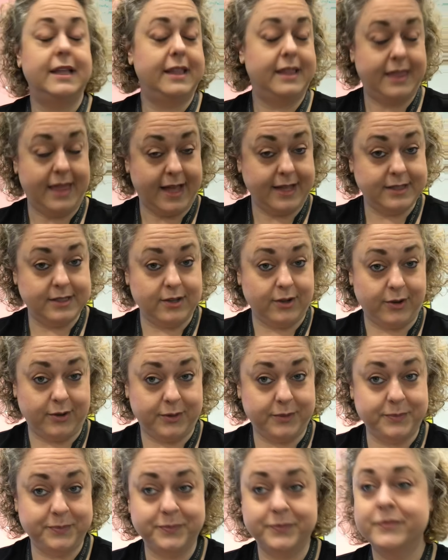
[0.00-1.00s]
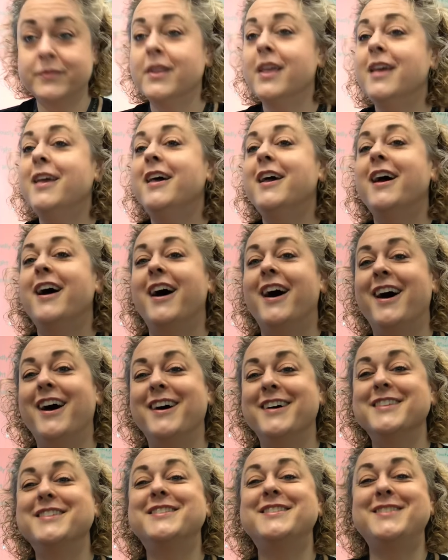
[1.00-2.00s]
That's all.
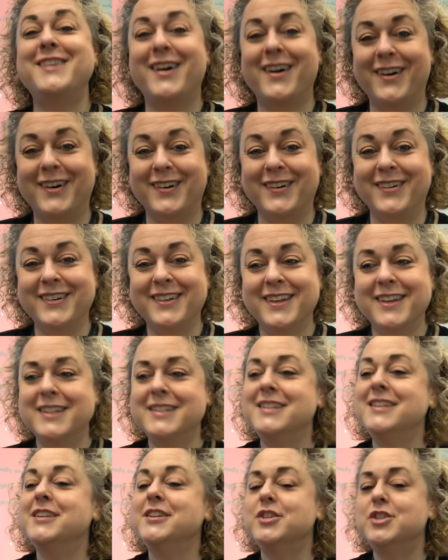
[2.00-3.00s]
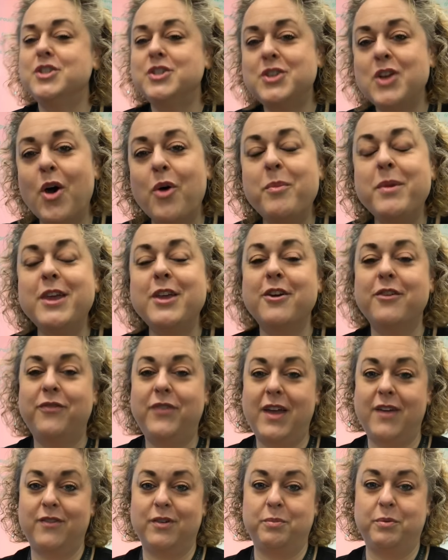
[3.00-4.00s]
So show me your
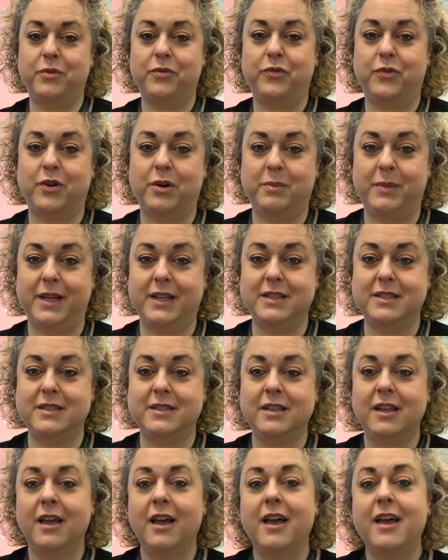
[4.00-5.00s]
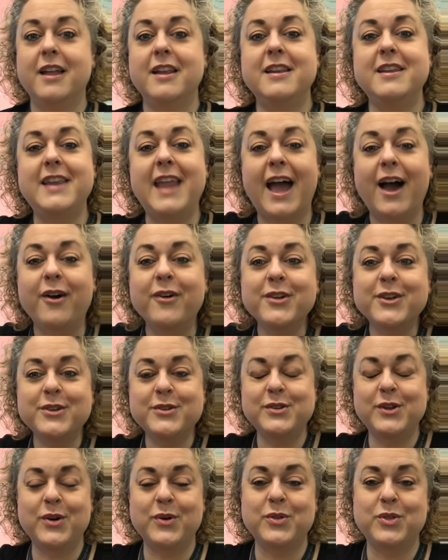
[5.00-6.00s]
favorite performance. Now you
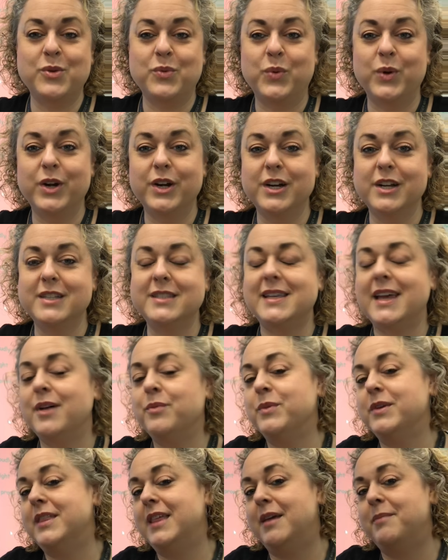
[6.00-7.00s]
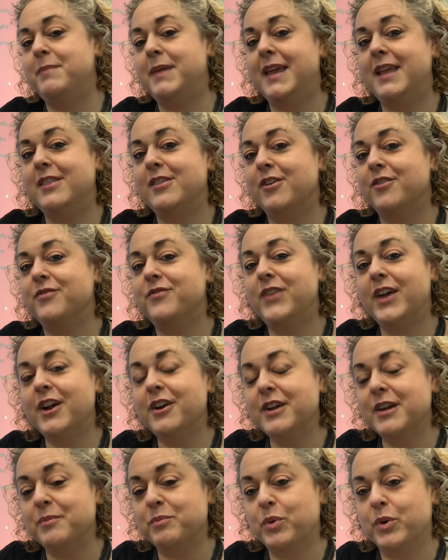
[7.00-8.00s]
know the words and what they mean. They're
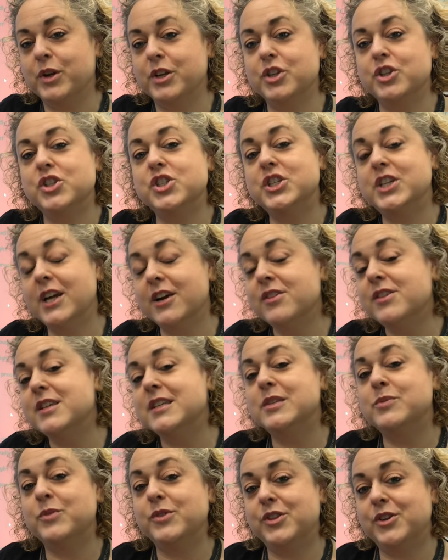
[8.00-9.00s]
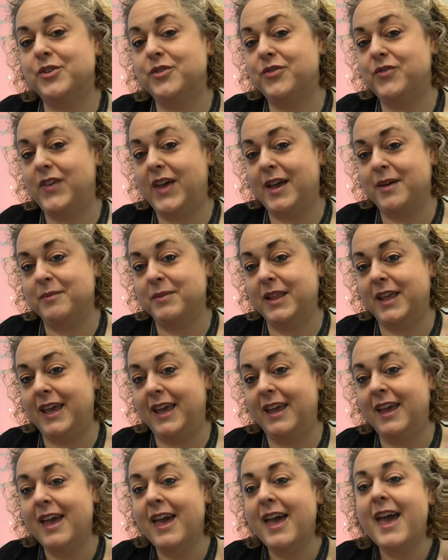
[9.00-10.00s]
very important. Share this with your
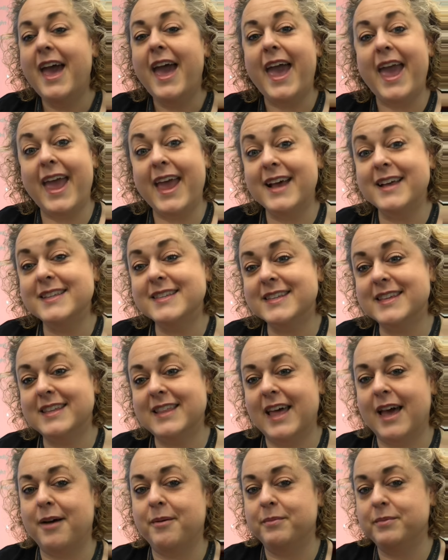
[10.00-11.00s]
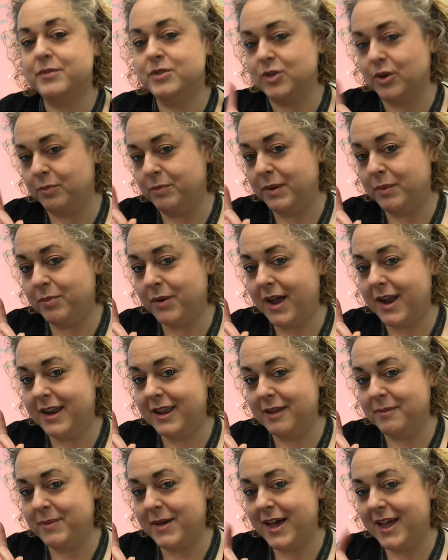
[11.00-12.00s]
family. Ask them, don't be bratty
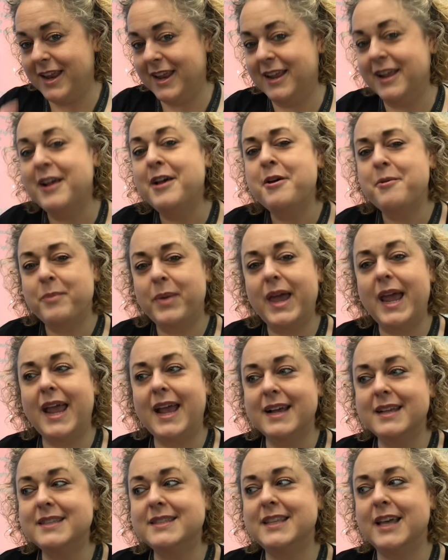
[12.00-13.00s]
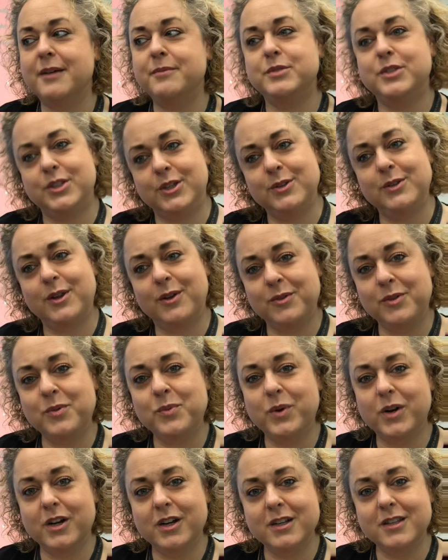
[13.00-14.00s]
about it, but ask them, do you know the
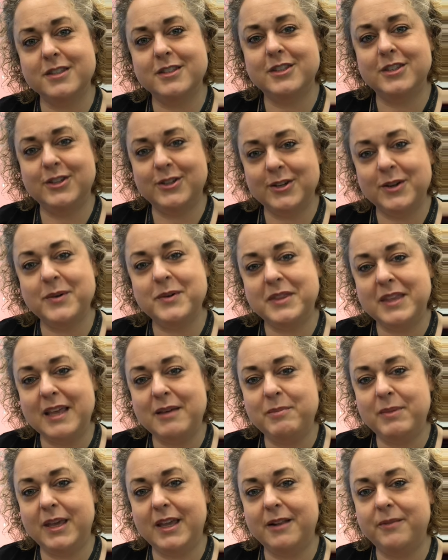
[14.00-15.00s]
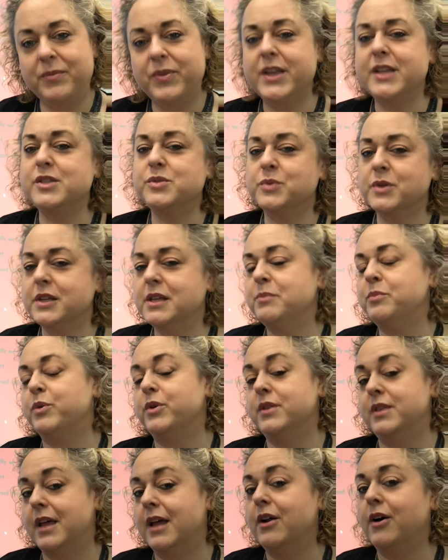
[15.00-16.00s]
words? Do you know what they mean? It's really
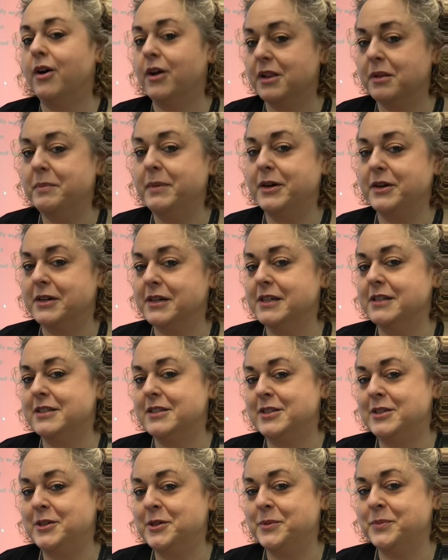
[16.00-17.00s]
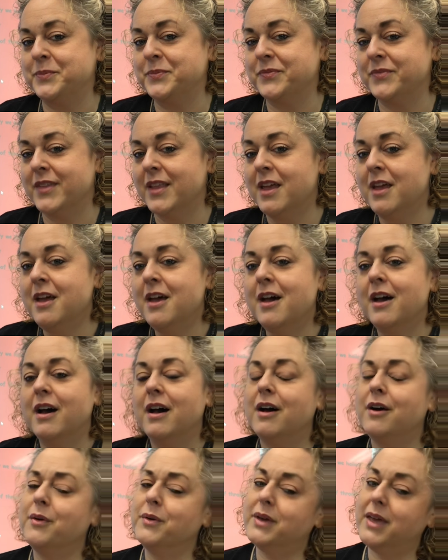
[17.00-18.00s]
important that all Americans do.
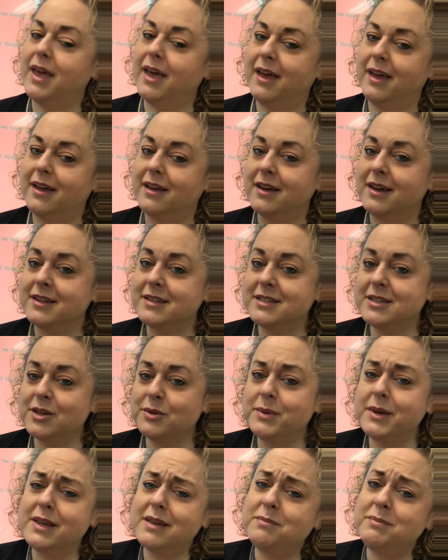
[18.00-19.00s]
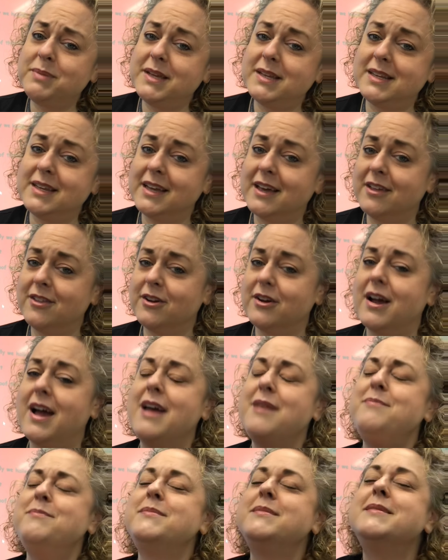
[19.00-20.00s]
Okay, until we can be together, I
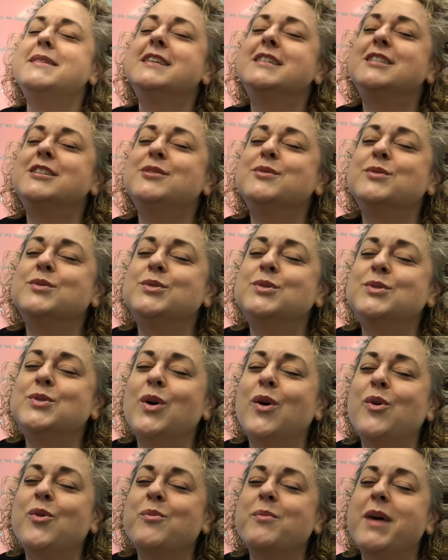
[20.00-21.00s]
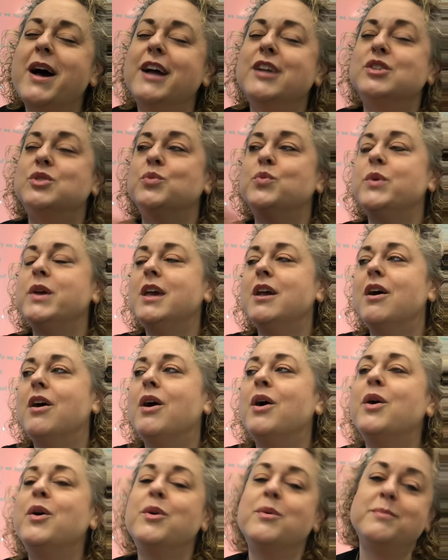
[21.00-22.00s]
miss you so much. We
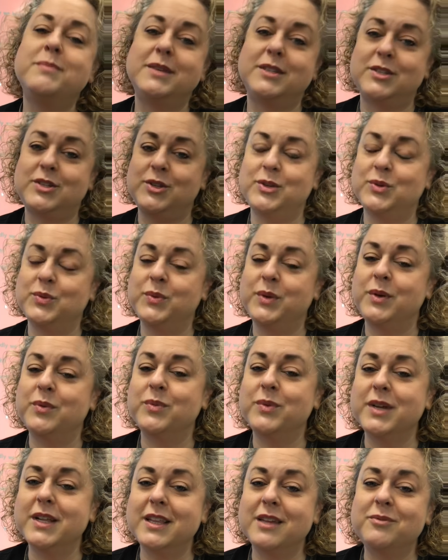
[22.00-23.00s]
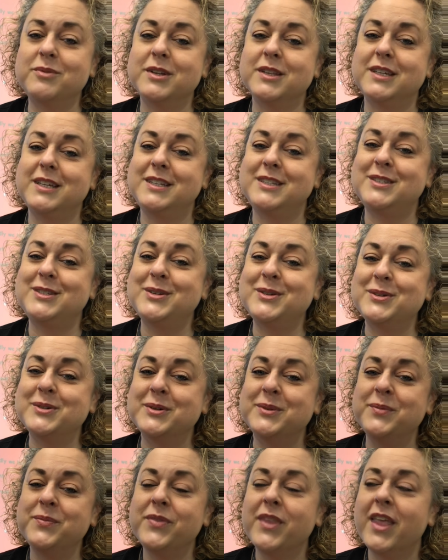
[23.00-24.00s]
all miss you. We really, really do.